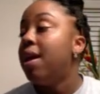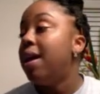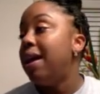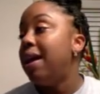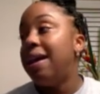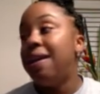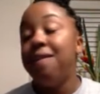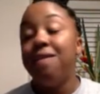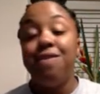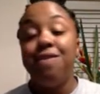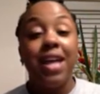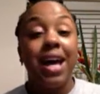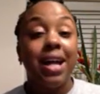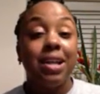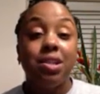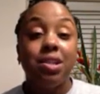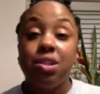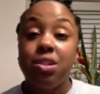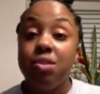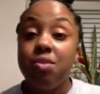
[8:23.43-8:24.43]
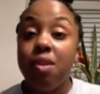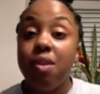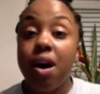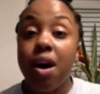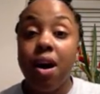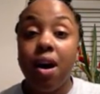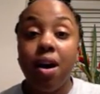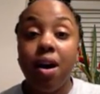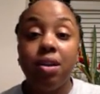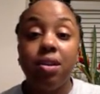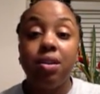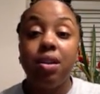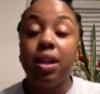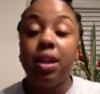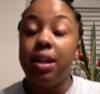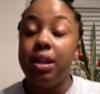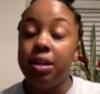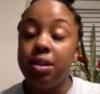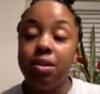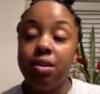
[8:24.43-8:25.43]
If that's too hard
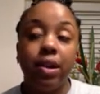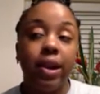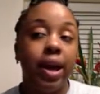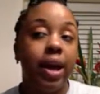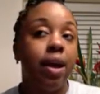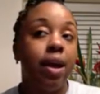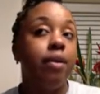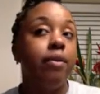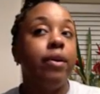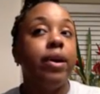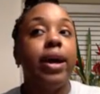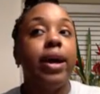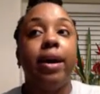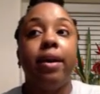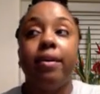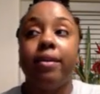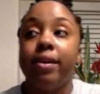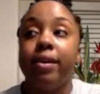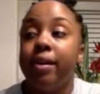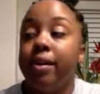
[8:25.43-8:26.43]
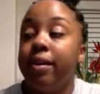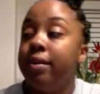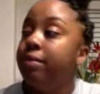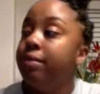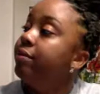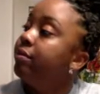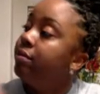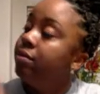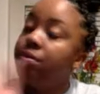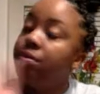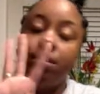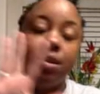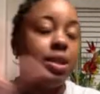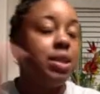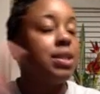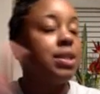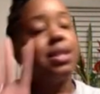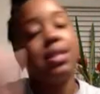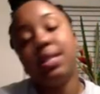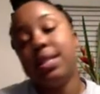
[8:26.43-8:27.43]
and you're like, okay, girl,
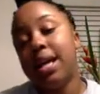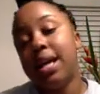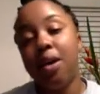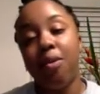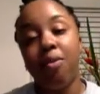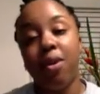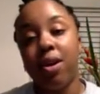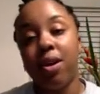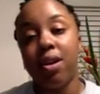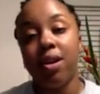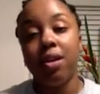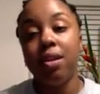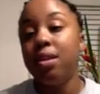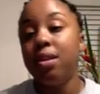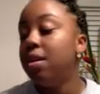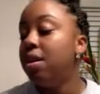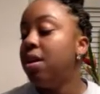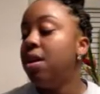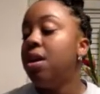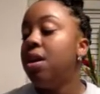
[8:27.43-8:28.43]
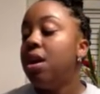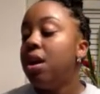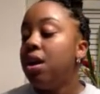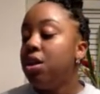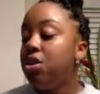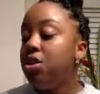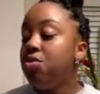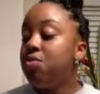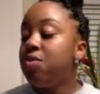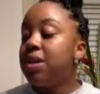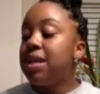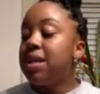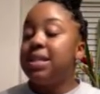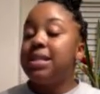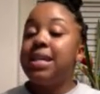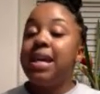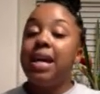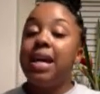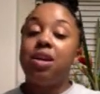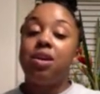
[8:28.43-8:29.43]
this is not working, you can
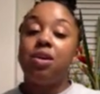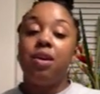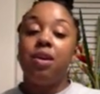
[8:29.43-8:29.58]
take your